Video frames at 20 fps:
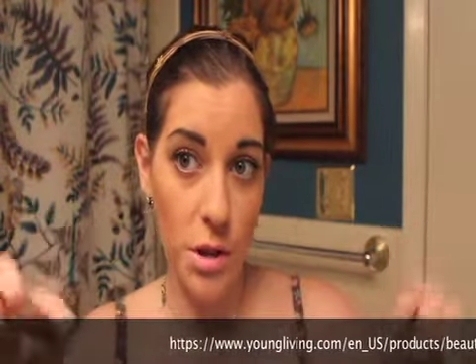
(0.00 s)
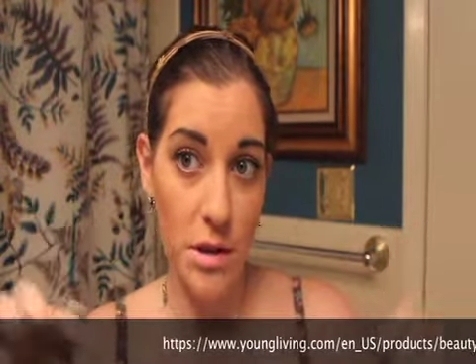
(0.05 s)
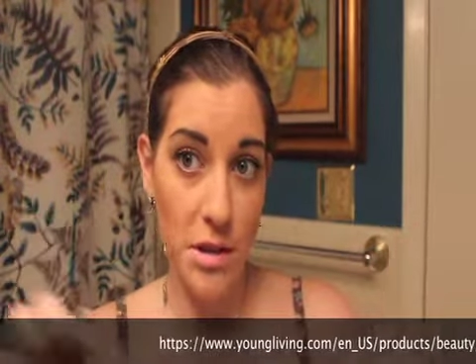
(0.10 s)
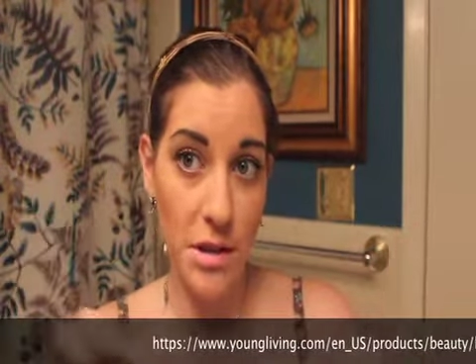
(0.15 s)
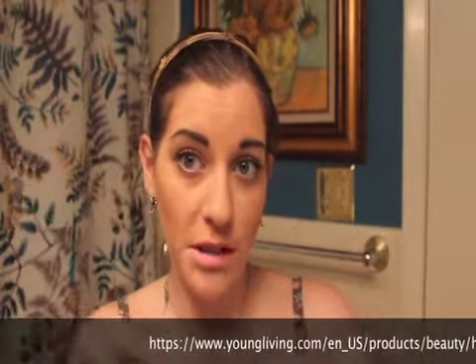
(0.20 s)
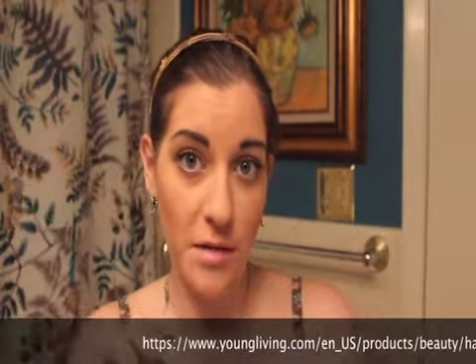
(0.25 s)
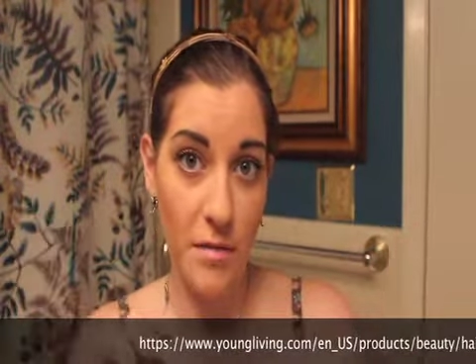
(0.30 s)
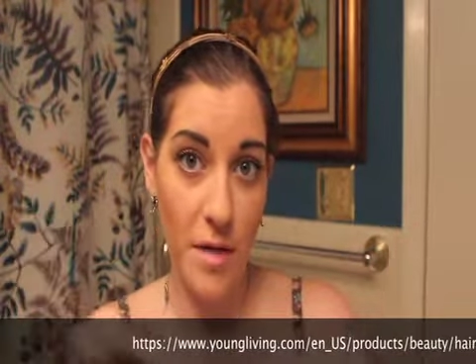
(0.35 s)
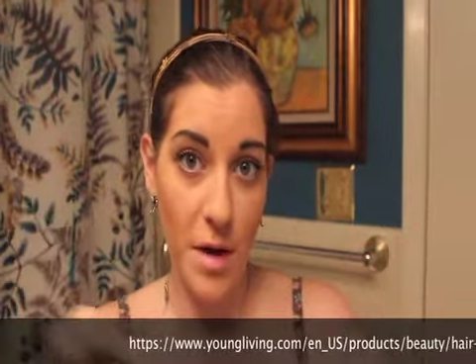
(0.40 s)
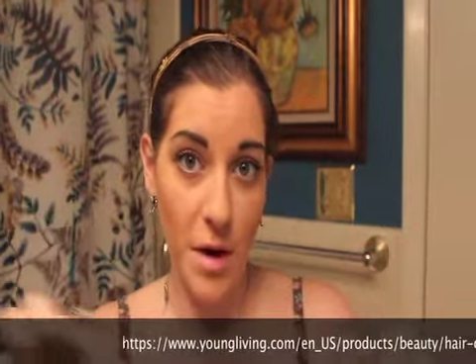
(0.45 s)

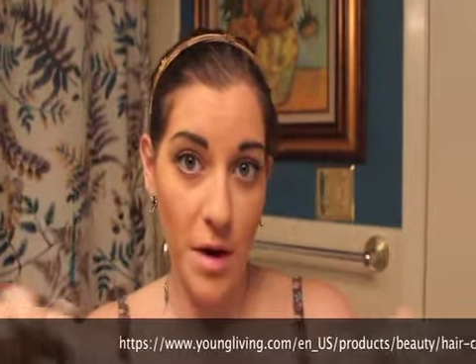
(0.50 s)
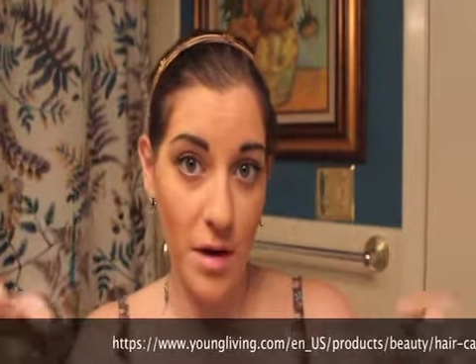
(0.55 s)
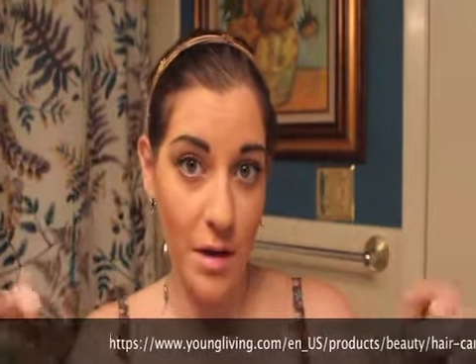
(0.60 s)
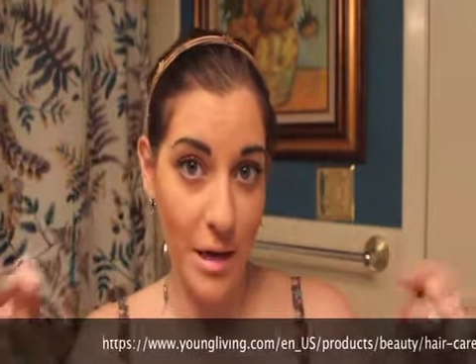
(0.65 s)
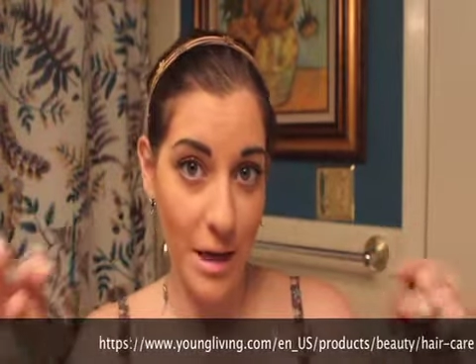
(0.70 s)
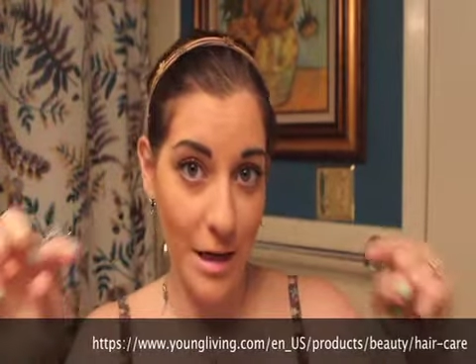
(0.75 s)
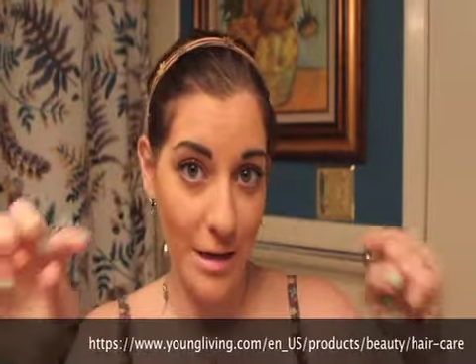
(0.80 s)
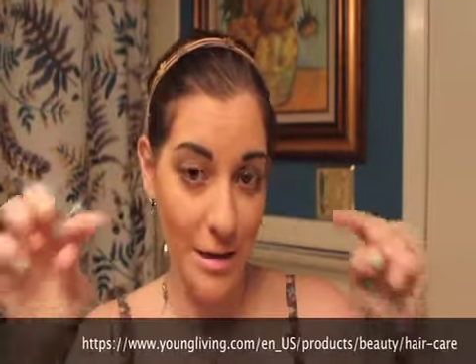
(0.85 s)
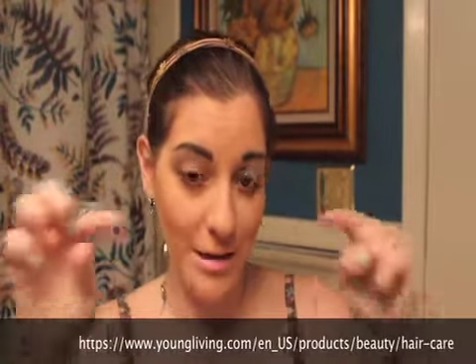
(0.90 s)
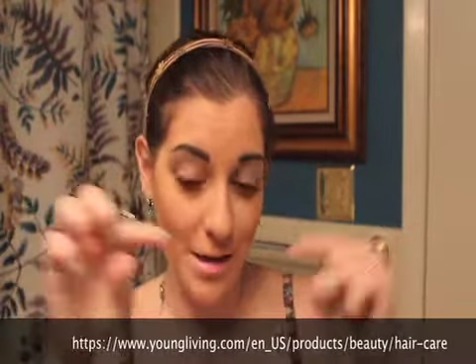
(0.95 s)
See if
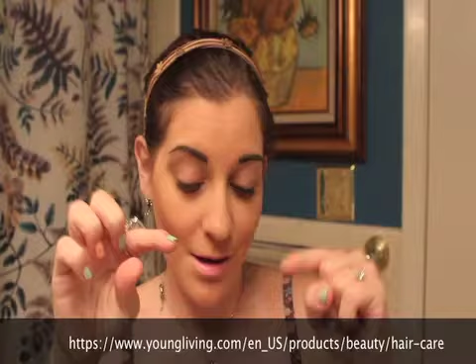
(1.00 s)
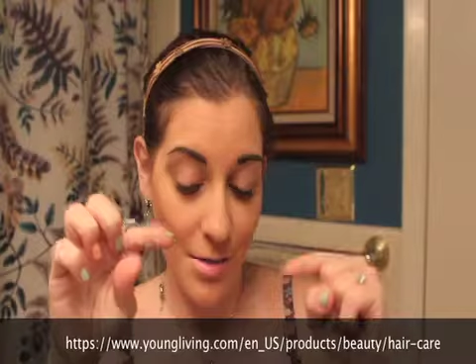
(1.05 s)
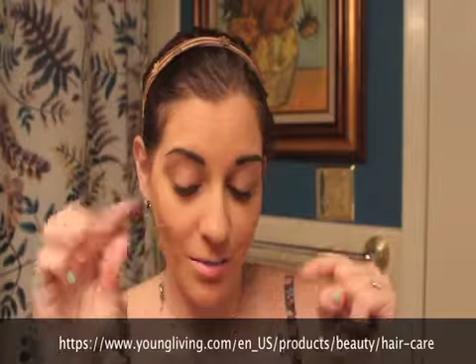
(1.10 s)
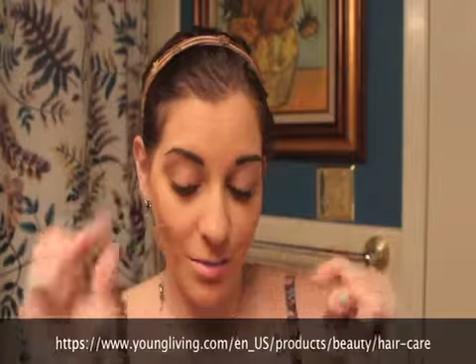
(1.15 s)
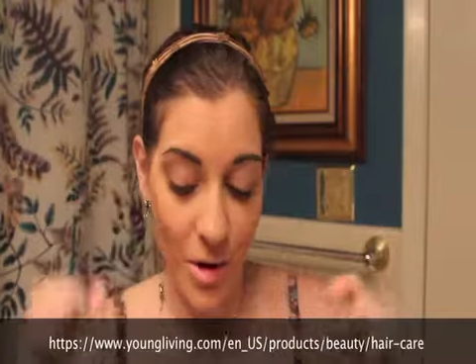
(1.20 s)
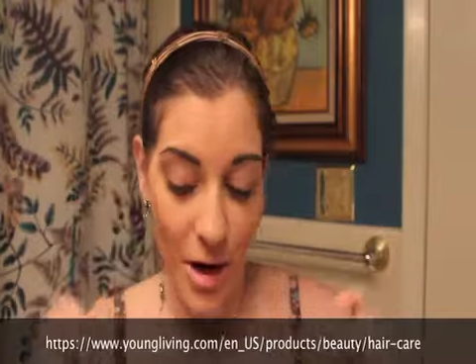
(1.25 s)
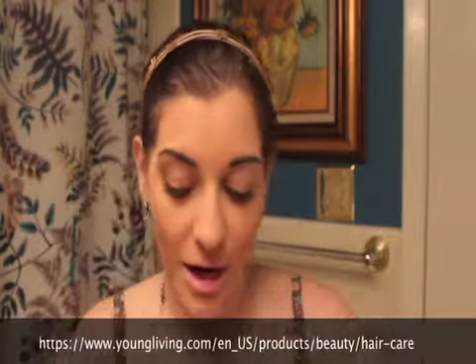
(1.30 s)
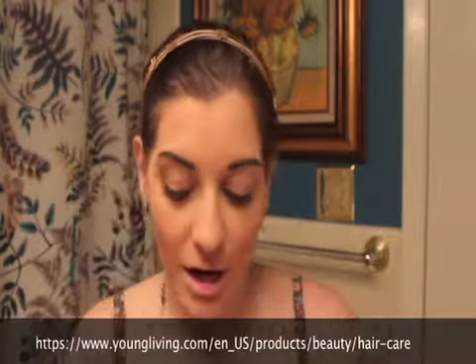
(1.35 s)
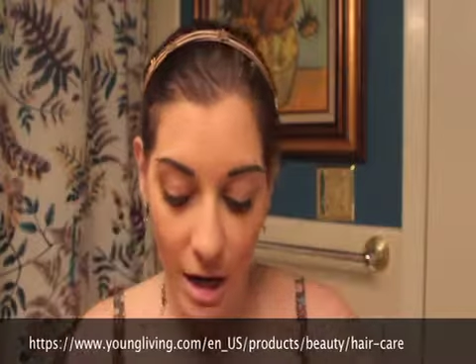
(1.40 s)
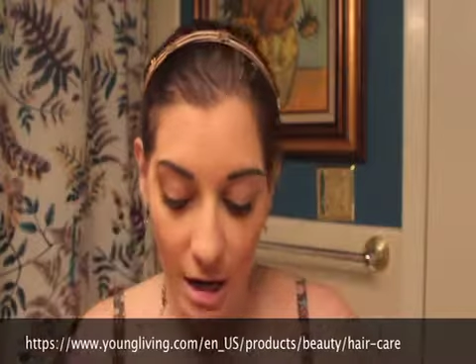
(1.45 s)
that lines up
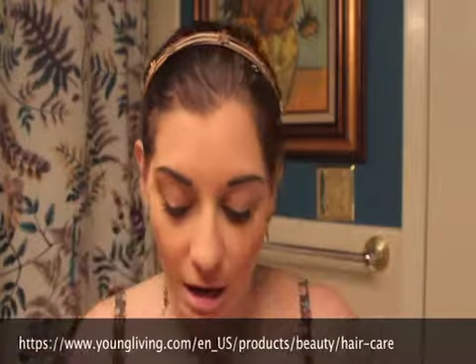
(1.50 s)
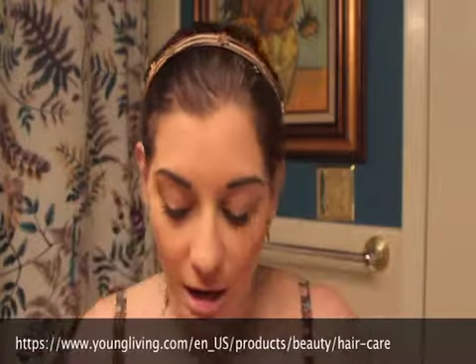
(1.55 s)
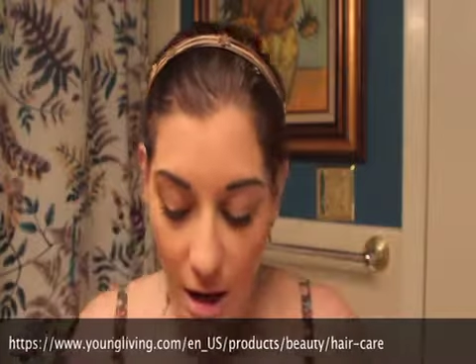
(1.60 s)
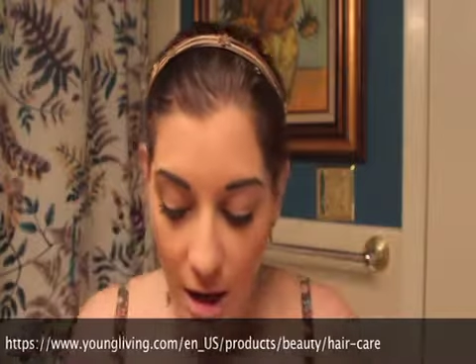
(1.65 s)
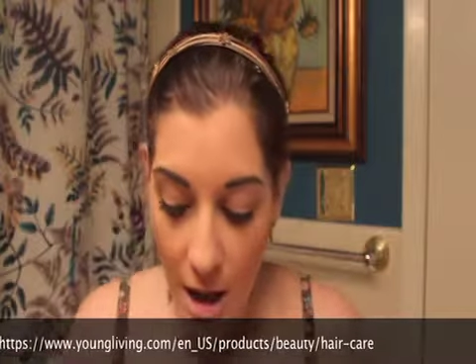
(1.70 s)
right.